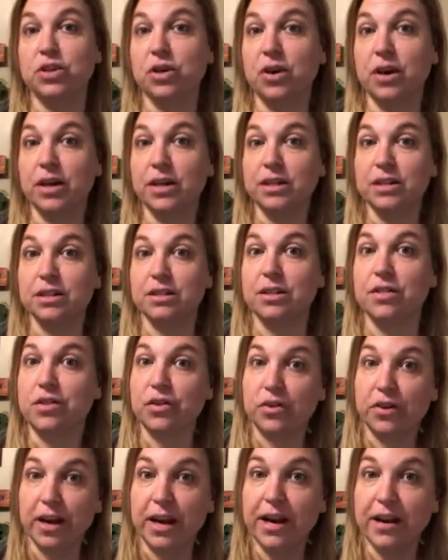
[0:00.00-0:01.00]
Arts
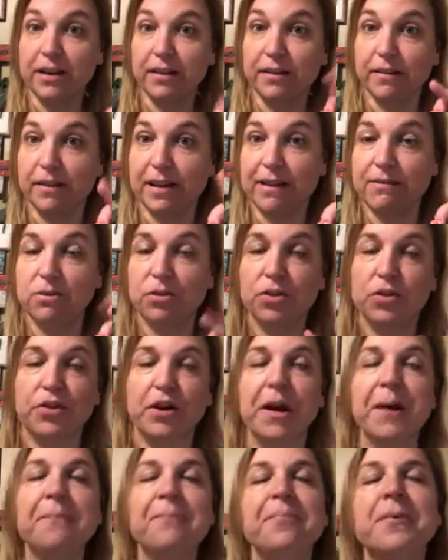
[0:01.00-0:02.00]
3, Level
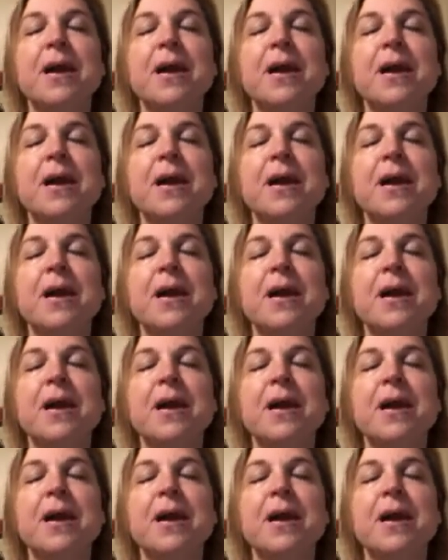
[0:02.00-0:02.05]
3.